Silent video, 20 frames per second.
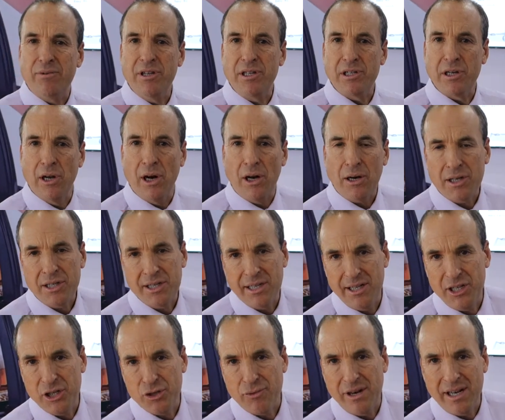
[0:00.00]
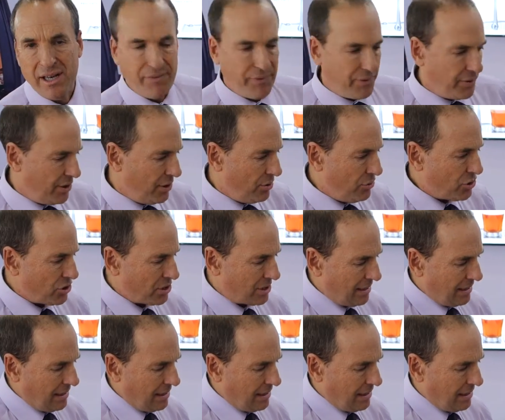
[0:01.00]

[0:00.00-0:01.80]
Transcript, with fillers: is locked and it's ready for use.